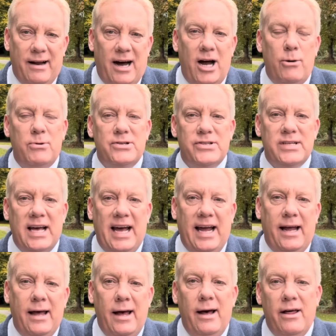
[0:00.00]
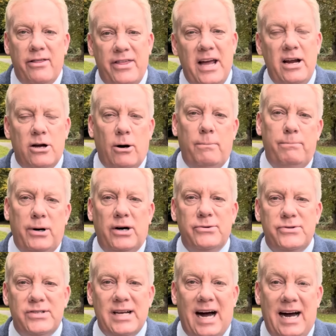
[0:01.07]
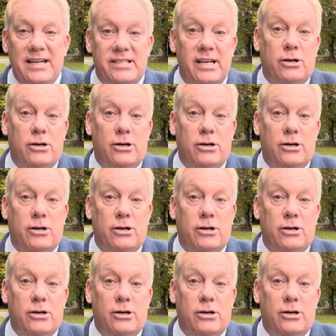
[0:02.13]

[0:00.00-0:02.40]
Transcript: I would say think on both sides.